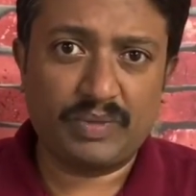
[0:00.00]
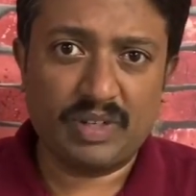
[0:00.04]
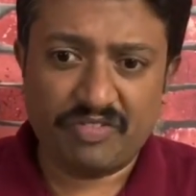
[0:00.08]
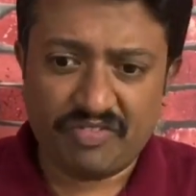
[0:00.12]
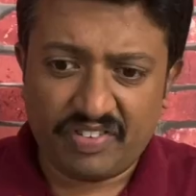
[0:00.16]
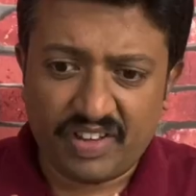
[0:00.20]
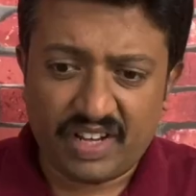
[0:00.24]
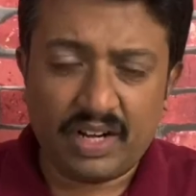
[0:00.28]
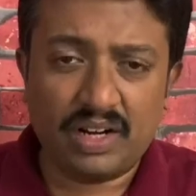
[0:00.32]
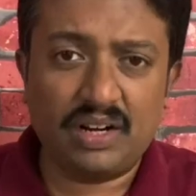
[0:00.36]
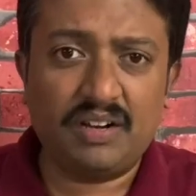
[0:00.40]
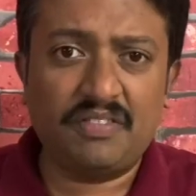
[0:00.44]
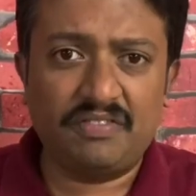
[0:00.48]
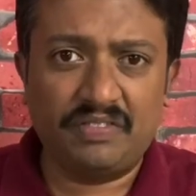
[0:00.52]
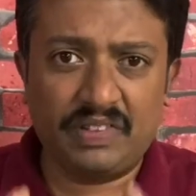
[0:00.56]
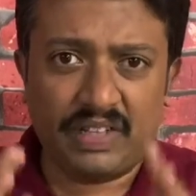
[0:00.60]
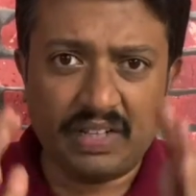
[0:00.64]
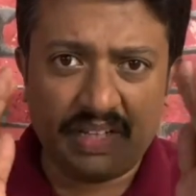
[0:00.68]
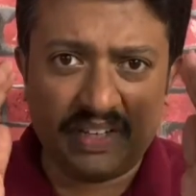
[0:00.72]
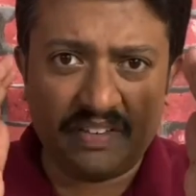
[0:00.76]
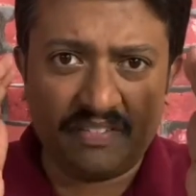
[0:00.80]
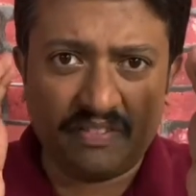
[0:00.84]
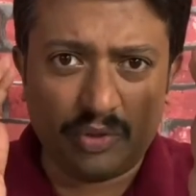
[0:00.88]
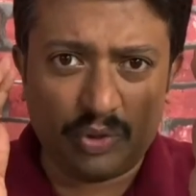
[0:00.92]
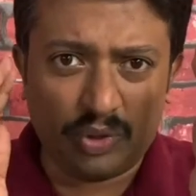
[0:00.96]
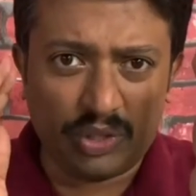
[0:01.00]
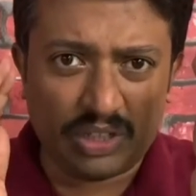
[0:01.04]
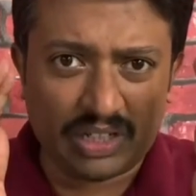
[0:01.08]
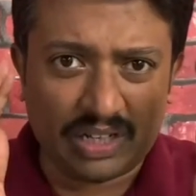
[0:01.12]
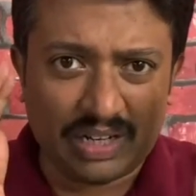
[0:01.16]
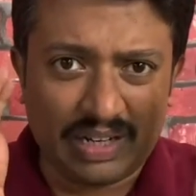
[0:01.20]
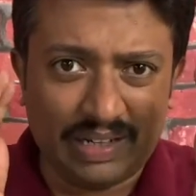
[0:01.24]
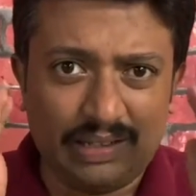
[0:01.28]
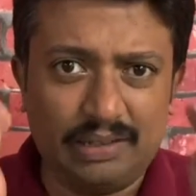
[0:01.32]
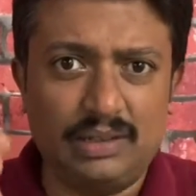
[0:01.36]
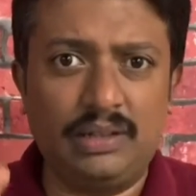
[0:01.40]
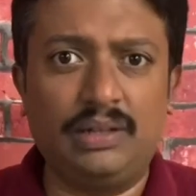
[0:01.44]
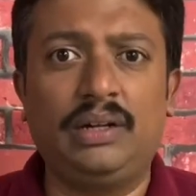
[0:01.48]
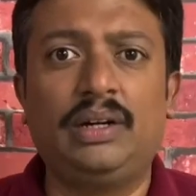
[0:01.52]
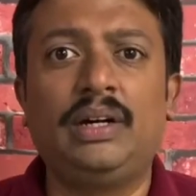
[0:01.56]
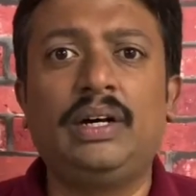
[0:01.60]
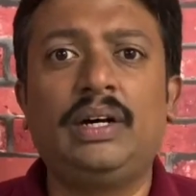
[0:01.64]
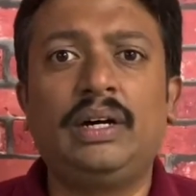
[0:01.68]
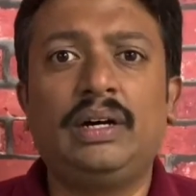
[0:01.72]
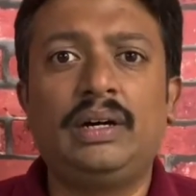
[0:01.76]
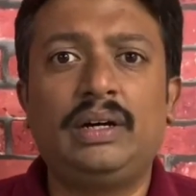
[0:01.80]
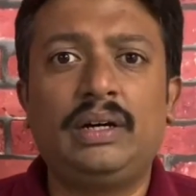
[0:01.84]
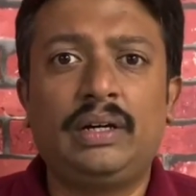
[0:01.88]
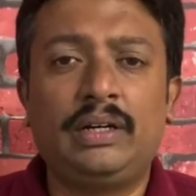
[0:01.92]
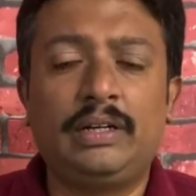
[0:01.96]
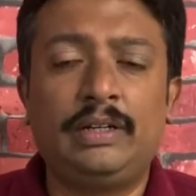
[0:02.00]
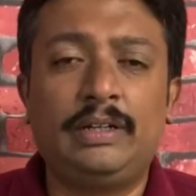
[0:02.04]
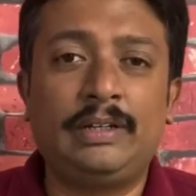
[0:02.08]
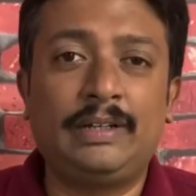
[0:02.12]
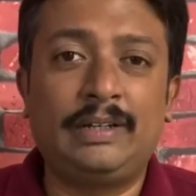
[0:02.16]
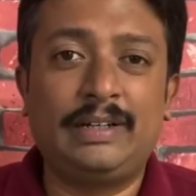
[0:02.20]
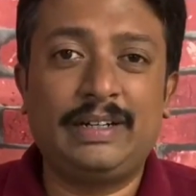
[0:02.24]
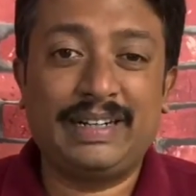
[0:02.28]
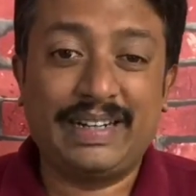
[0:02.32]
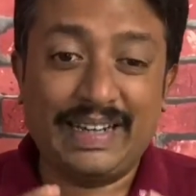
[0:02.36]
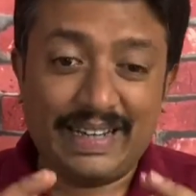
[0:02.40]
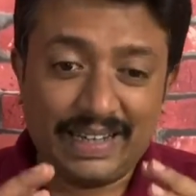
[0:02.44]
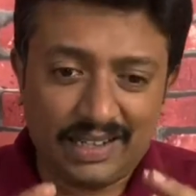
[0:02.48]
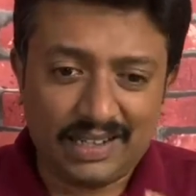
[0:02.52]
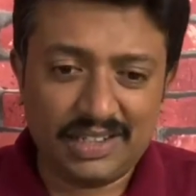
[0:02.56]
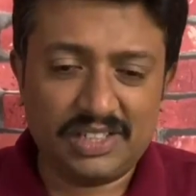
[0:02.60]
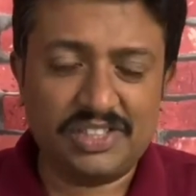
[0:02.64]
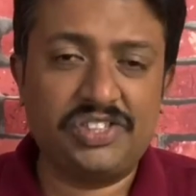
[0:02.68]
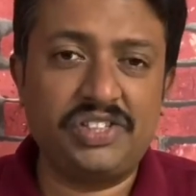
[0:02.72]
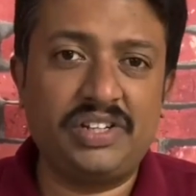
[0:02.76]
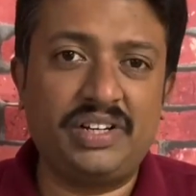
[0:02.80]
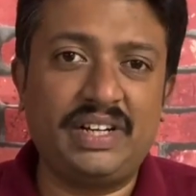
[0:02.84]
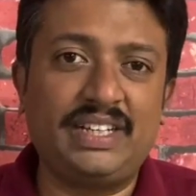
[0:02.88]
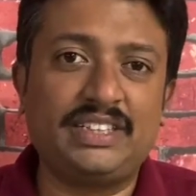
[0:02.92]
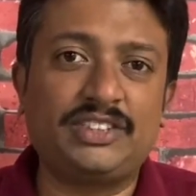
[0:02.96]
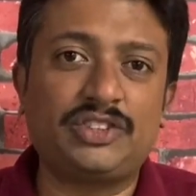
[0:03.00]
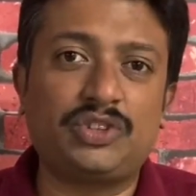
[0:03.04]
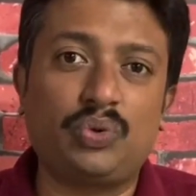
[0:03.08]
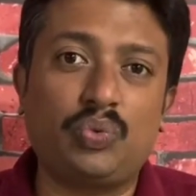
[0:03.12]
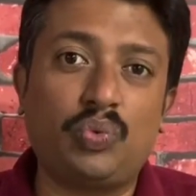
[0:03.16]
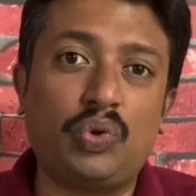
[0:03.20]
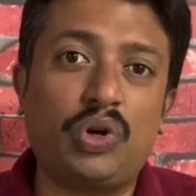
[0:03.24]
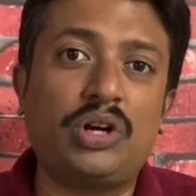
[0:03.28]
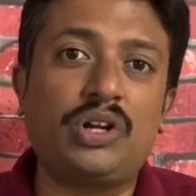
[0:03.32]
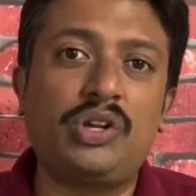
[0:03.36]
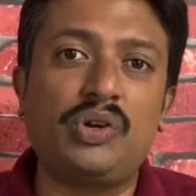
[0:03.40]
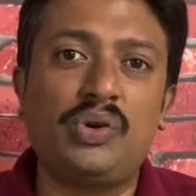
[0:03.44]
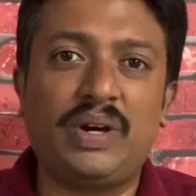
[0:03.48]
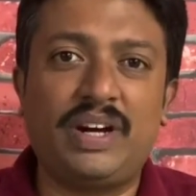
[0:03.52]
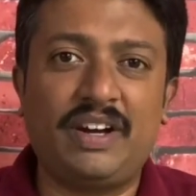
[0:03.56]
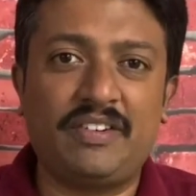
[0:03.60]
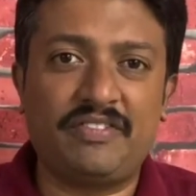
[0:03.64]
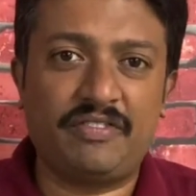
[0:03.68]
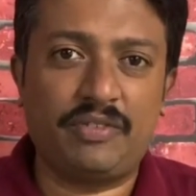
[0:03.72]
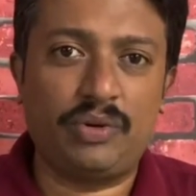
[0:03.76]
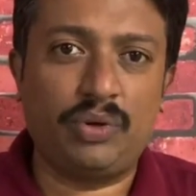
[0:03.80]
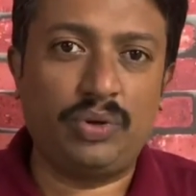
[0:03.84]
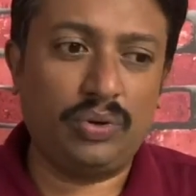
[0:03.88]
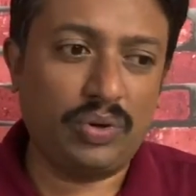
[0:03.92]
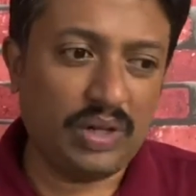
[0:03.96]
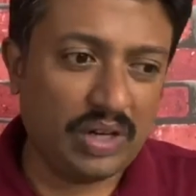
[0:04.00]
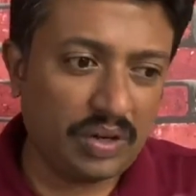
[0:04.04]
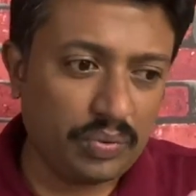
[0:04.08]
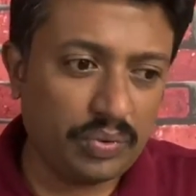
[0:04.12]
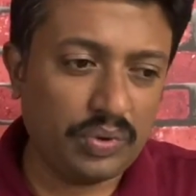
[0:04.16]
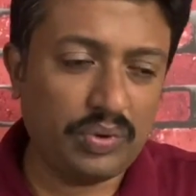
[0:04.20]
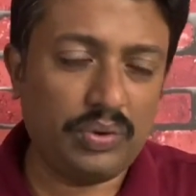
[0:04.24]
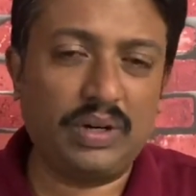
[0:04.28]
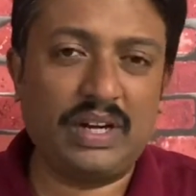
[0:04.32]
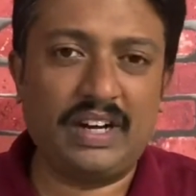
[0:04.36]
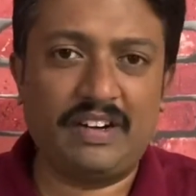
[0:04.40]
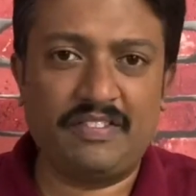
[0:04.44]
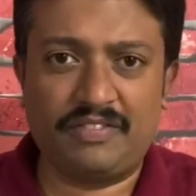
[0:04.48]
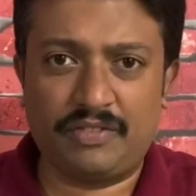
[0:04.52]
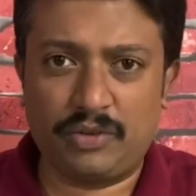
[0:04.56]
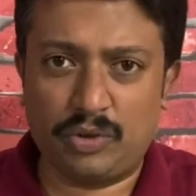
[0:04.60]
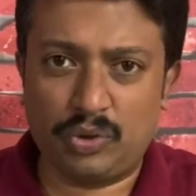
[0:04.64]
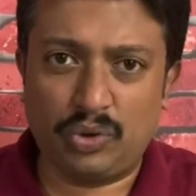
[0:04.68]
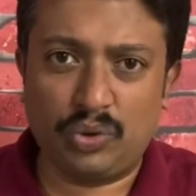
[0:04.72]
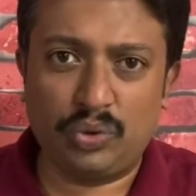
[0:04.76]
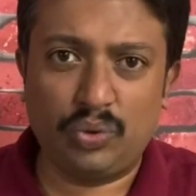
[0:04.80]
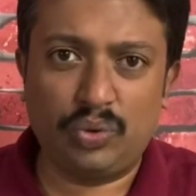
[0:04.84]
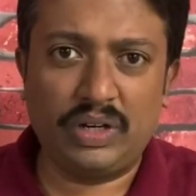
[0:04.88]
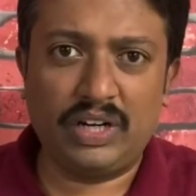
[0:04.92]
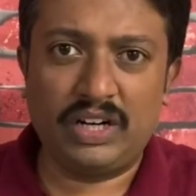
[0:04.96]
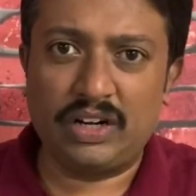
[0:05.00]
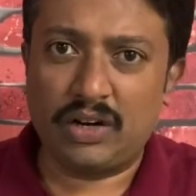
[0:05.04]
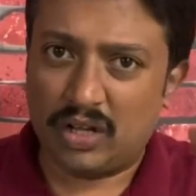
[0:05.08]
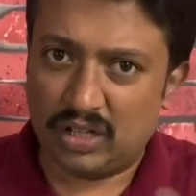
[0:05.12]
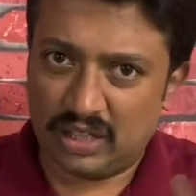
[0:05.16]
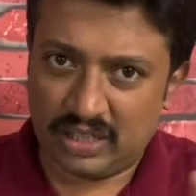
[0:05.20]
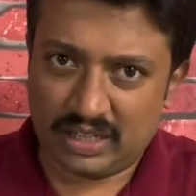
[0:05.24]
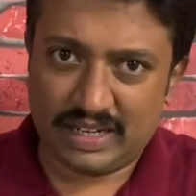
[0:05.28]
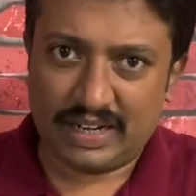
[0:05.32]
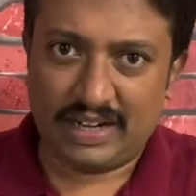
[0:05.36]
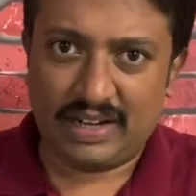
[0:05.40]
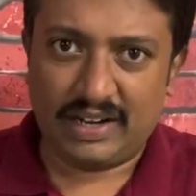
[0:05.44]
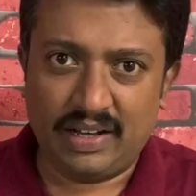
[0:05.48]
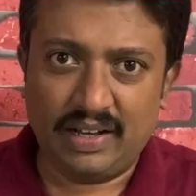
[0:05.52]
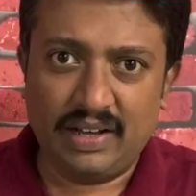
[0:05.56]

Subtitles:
Fair enough, they give you the clear direction as to what you have to do, how you have to do and all that.